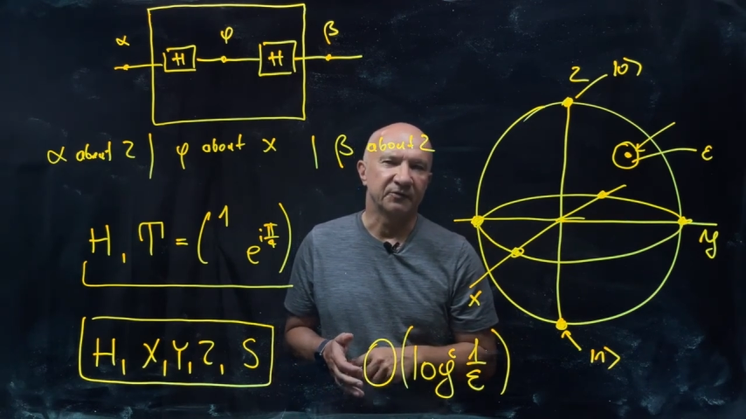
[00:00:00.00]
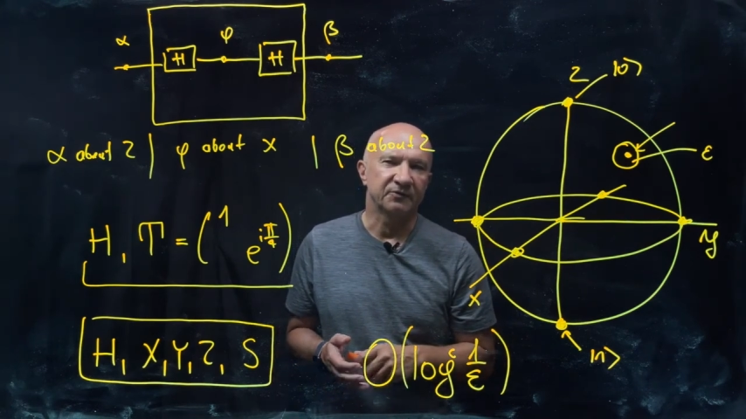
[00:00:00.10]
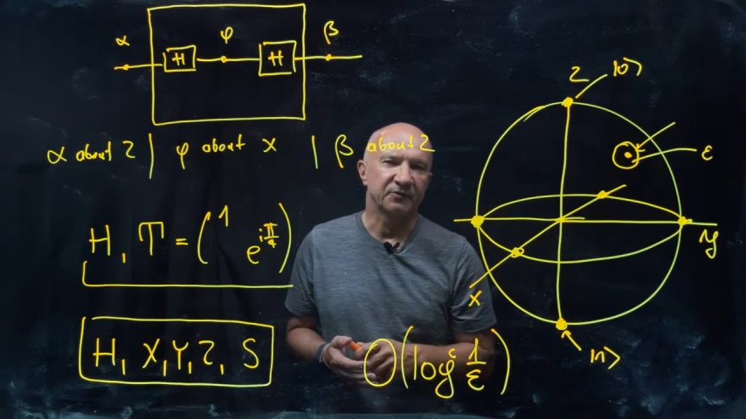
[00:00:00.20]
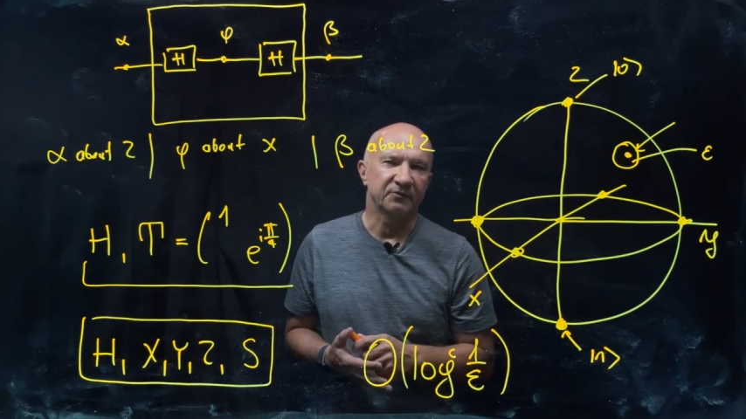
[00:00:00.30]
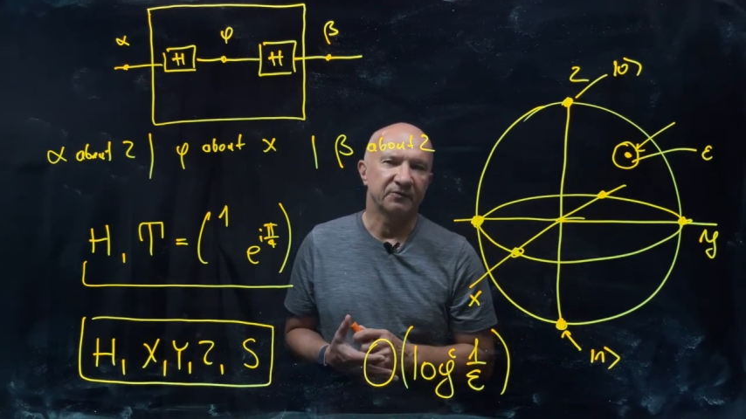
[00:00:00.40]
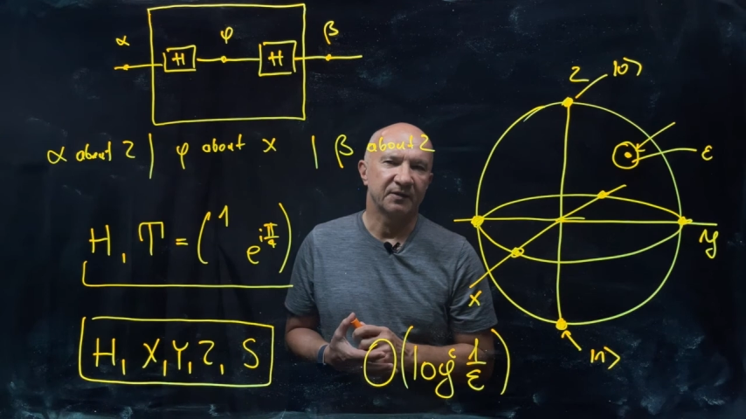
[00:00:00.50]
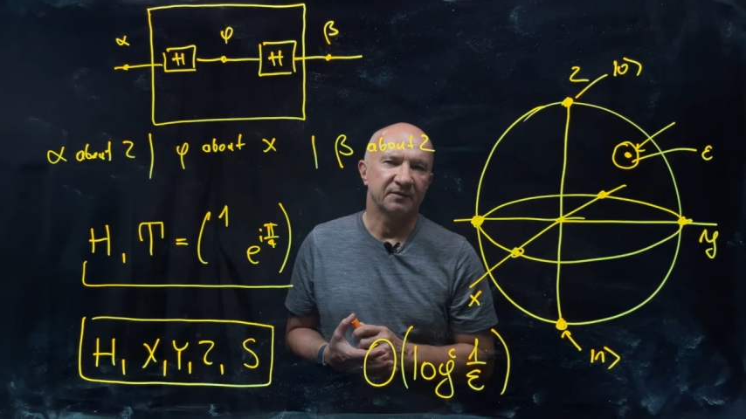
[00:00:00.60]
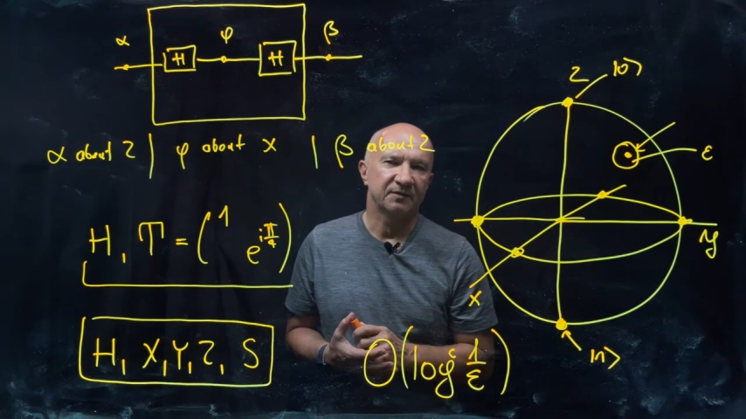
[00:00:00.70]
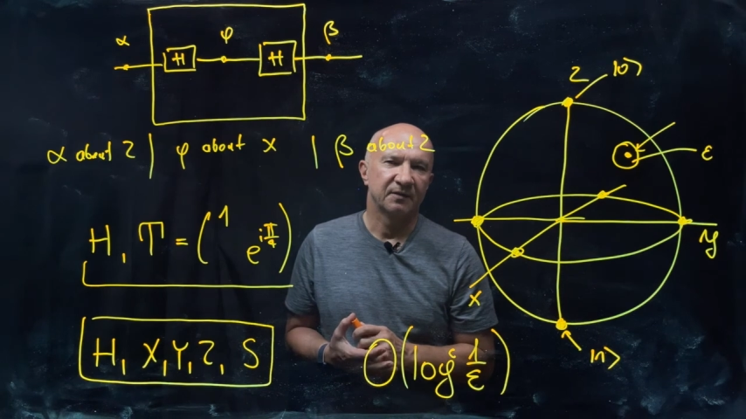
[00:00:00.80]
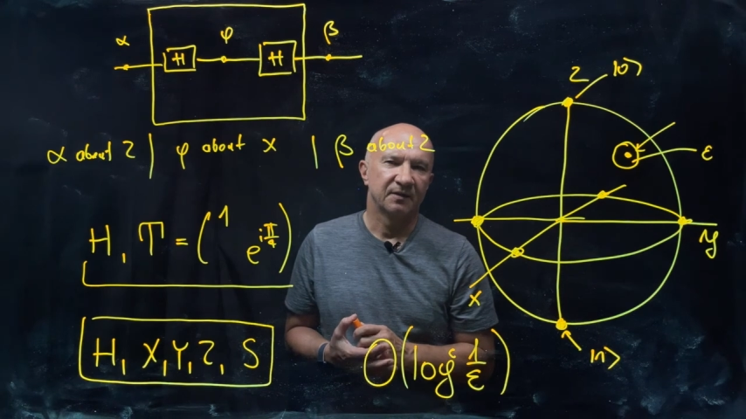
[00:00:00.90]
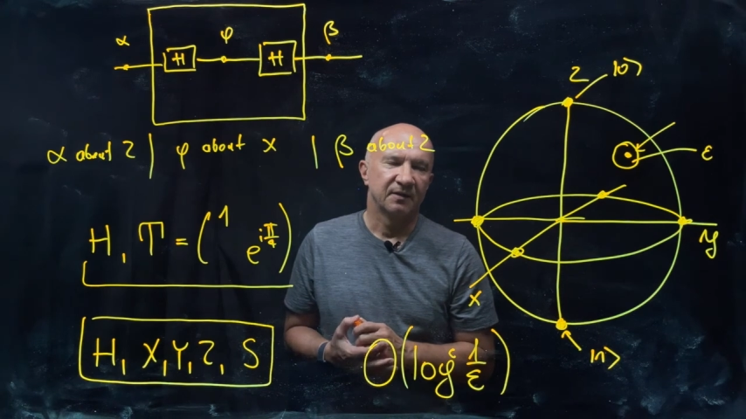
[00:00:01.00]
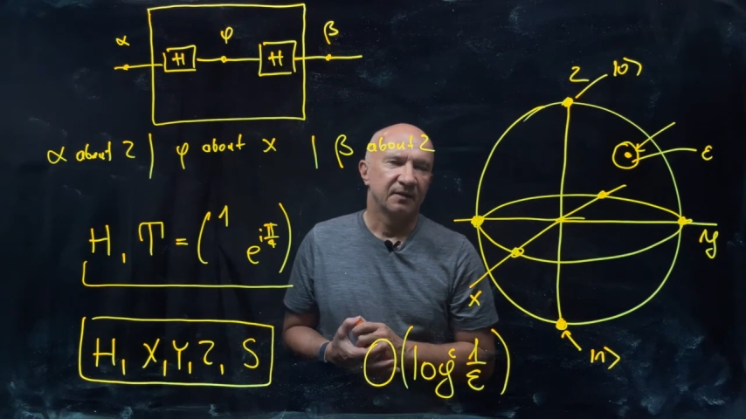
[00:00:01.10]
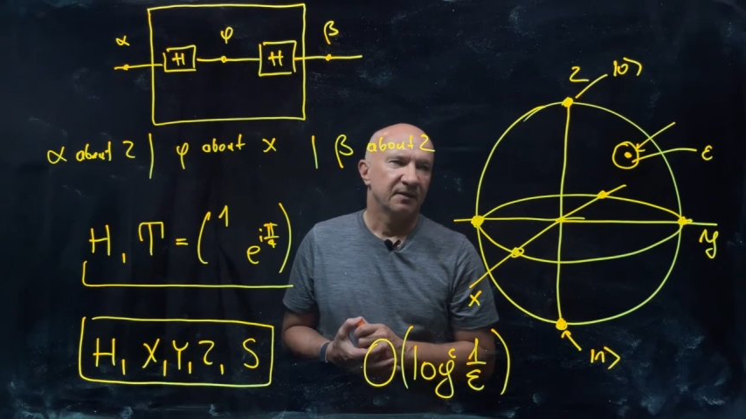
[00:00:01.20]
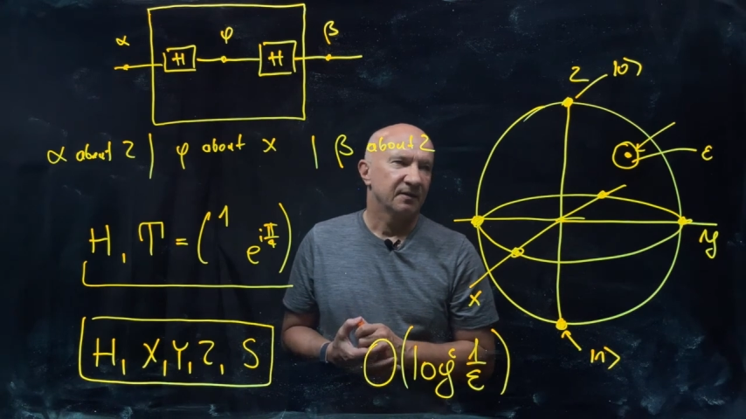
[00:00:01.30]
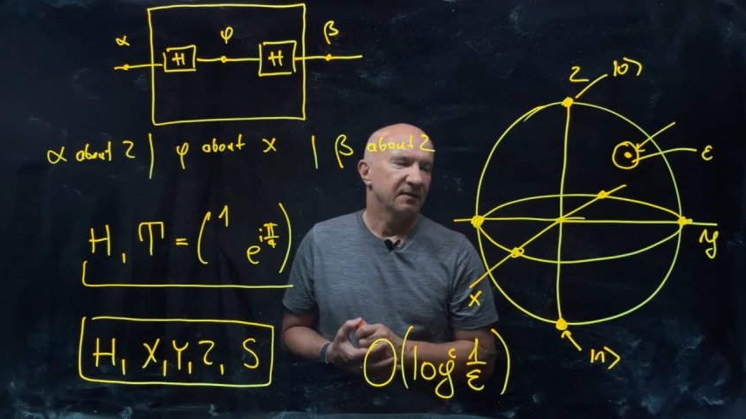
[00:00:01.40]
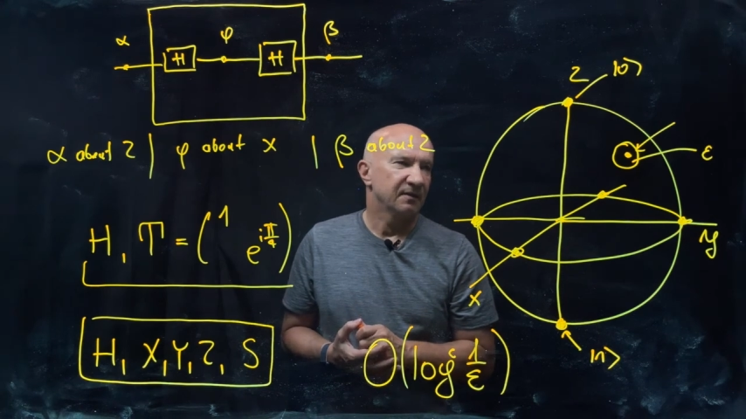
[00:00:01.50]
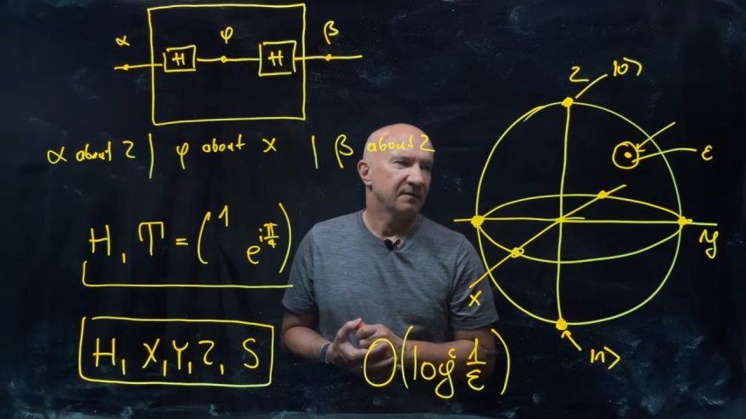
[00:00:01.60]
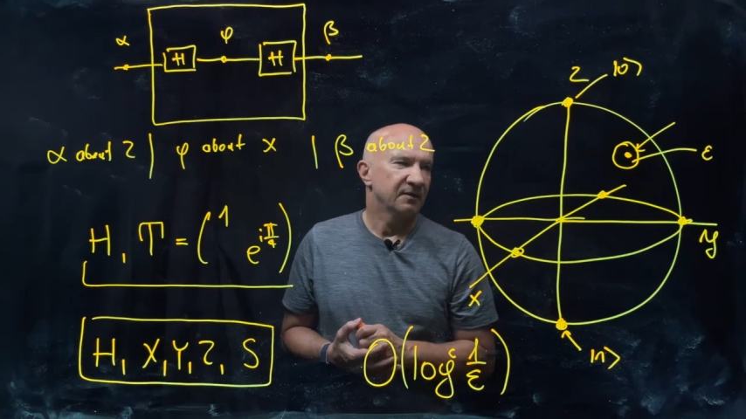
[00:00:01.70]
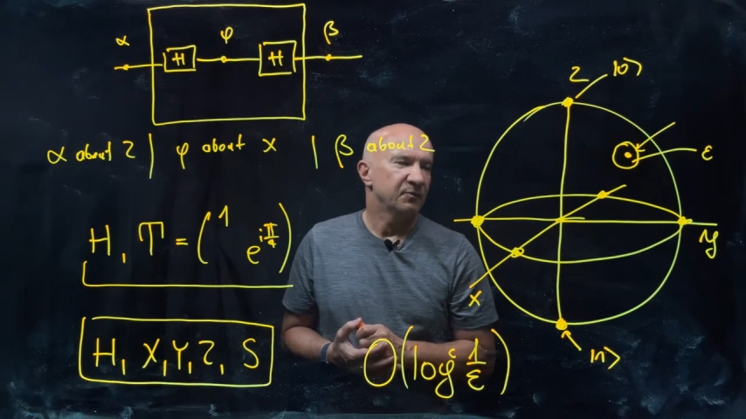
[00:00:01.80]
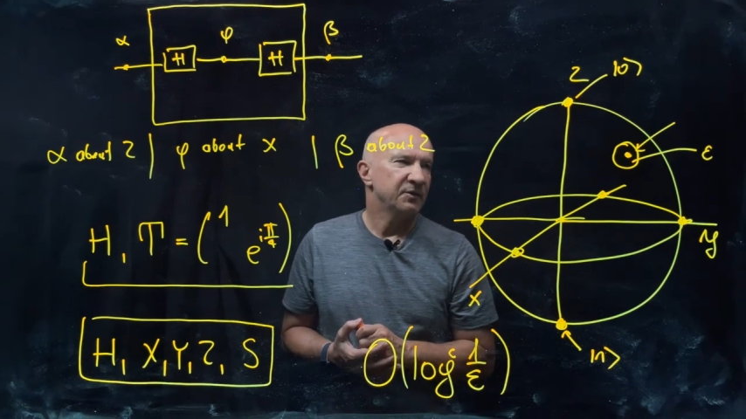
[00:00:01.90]
So
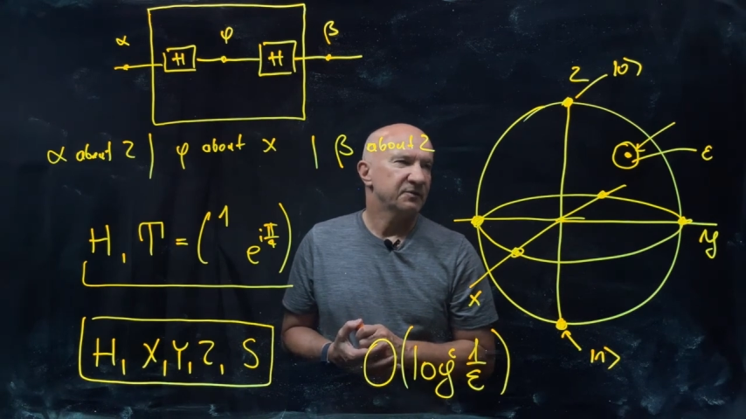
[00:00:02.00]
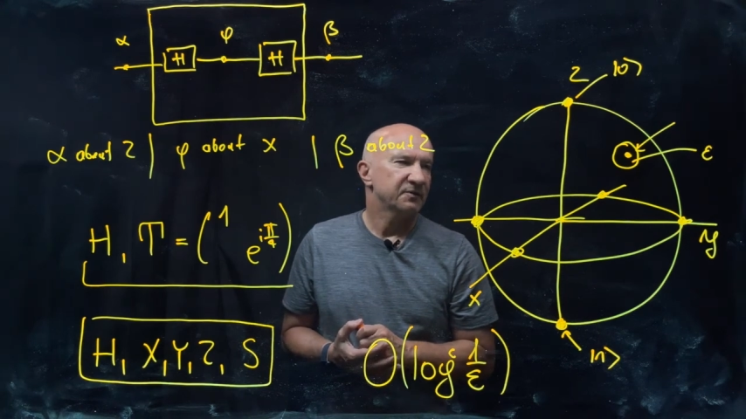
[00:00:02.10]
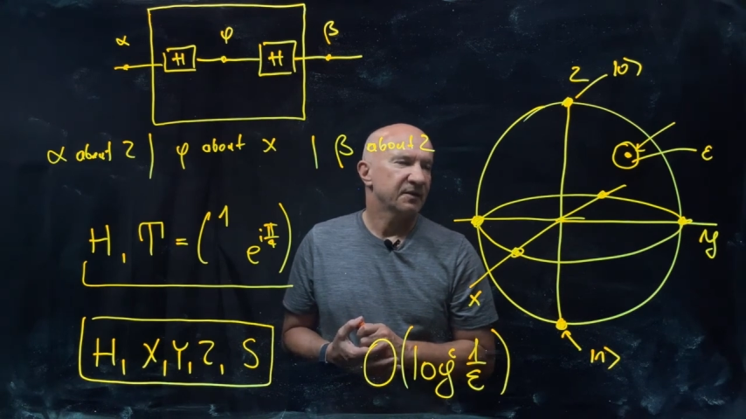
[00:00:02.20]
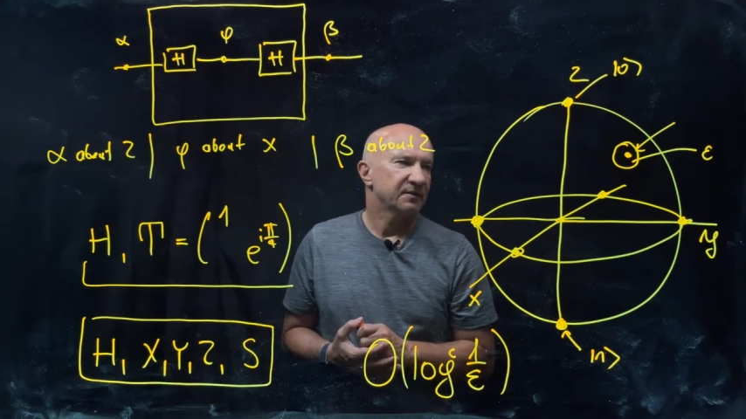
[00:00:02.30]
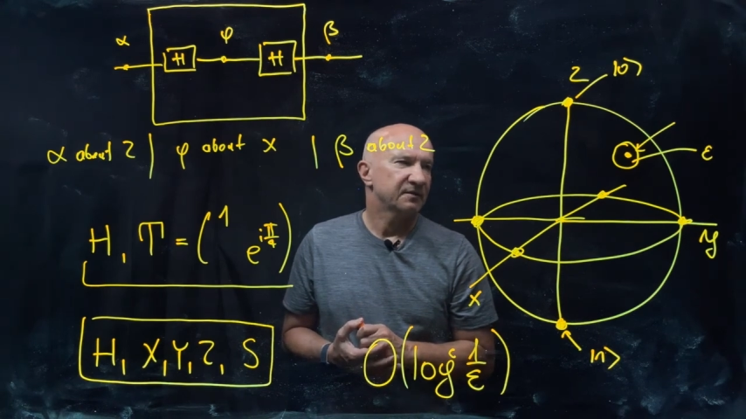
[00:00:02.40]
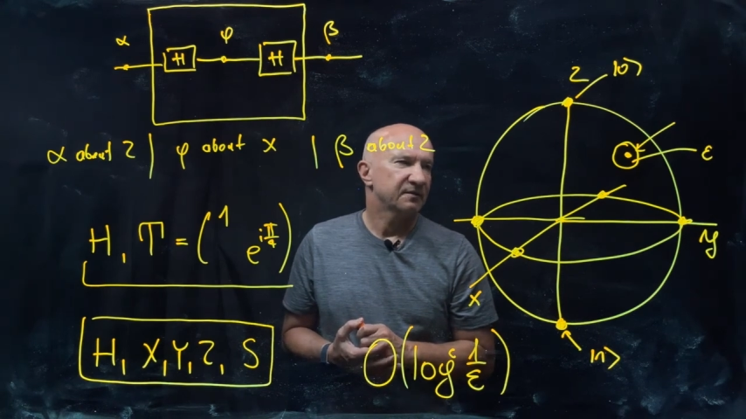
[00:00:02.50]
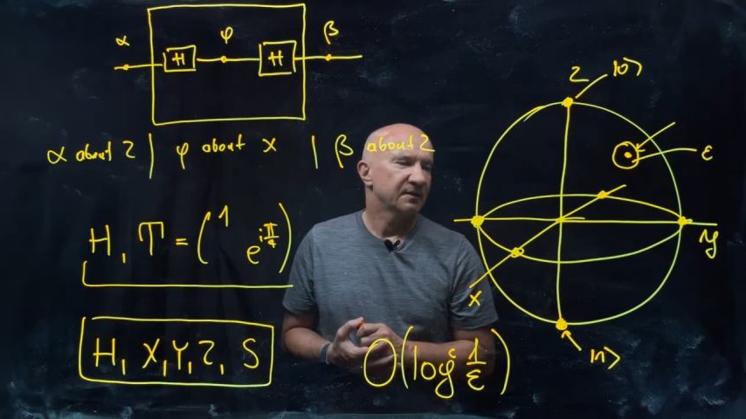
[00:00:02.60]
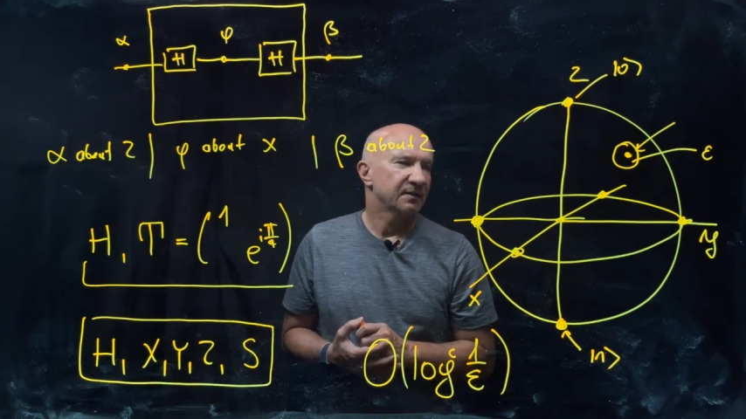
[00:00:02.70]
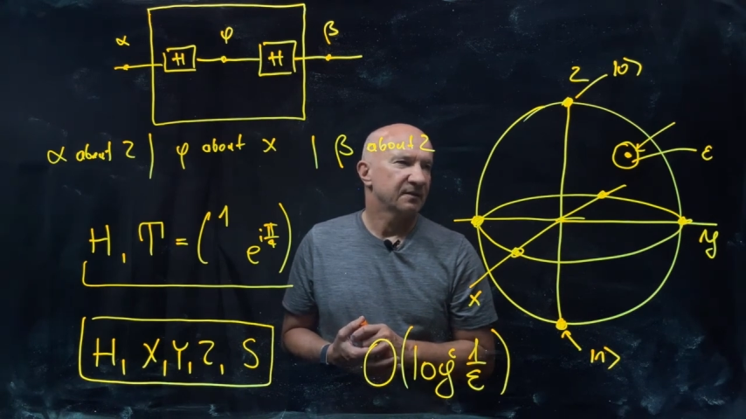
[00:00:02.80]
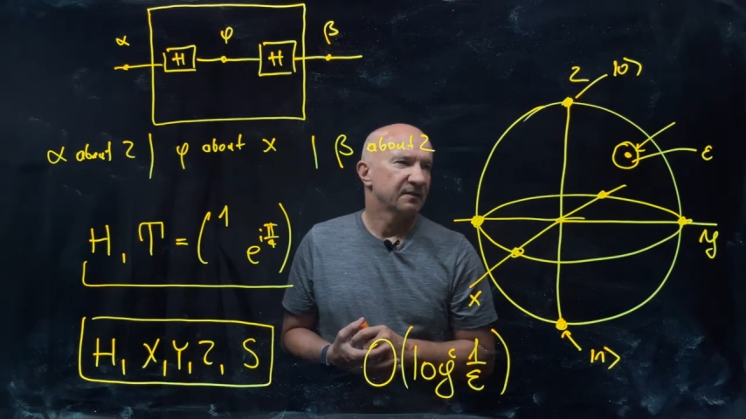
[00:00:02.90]
that means that